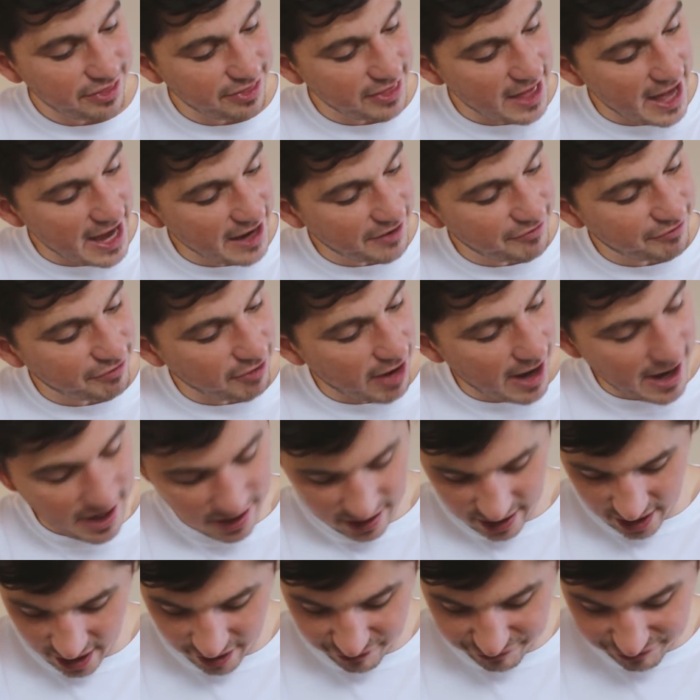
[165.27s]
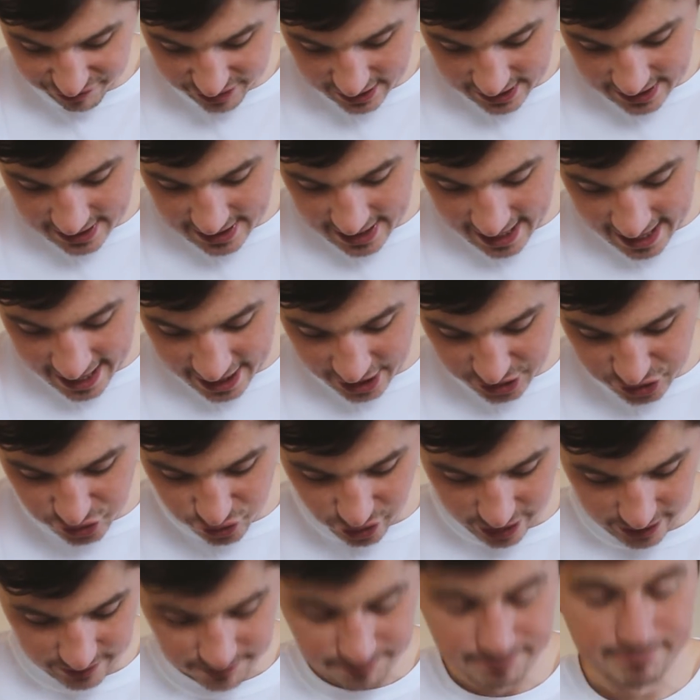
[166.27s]
3rd fret of the A
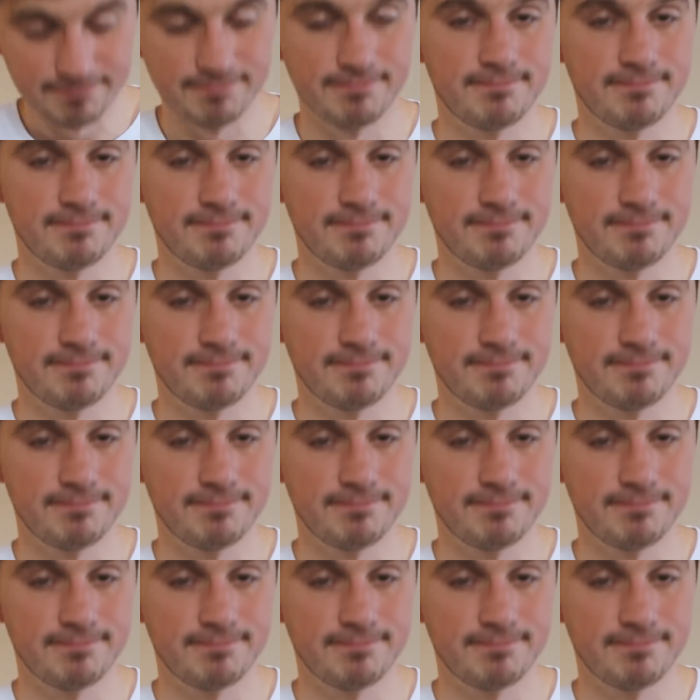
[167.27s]
string.